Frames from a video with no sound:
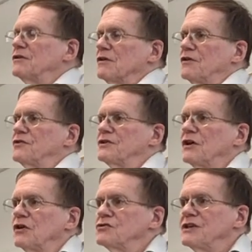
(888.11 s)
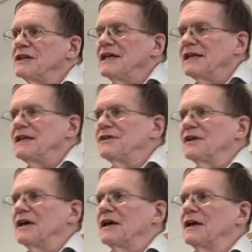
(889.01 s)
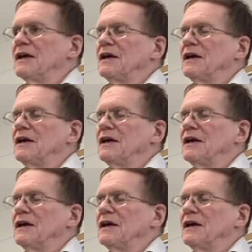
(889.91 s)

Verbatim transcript: or overindulge in anything,